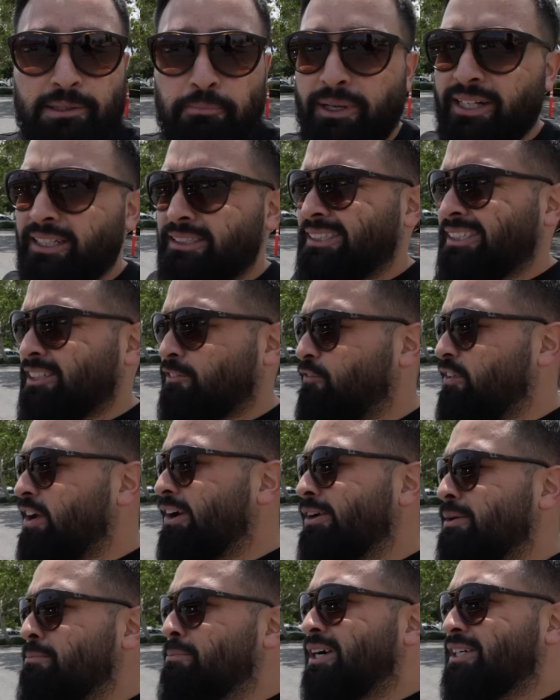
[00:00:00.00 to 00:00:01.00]
But it's just
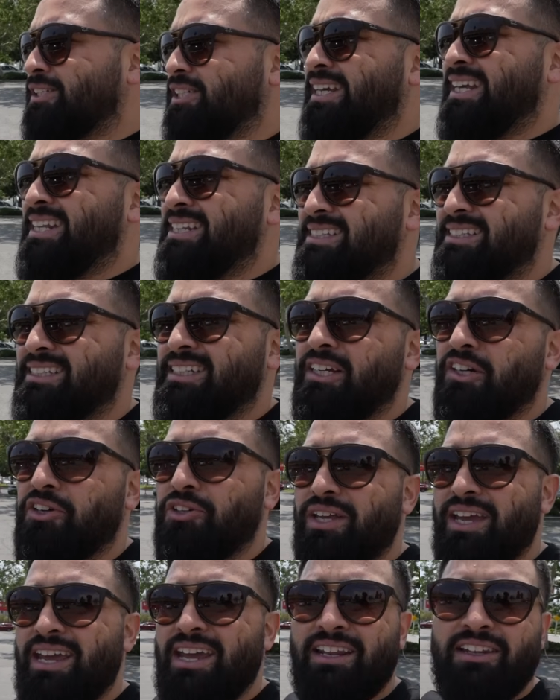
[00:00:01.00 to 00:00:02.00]
very much
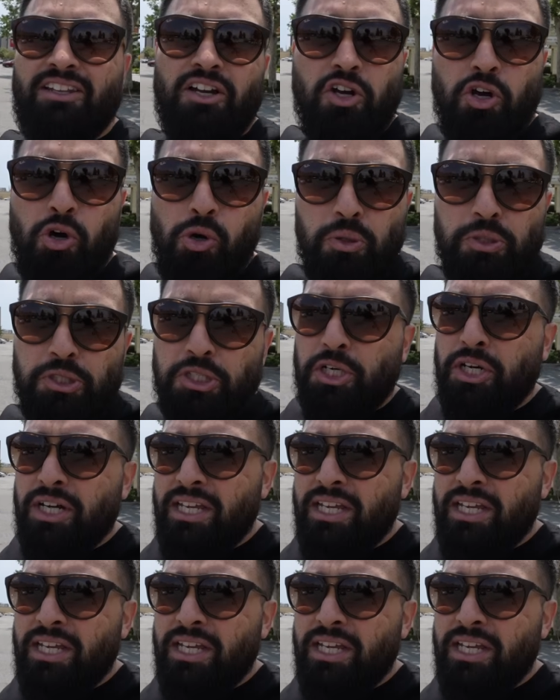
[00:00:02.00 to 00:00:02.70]
instilled in the culture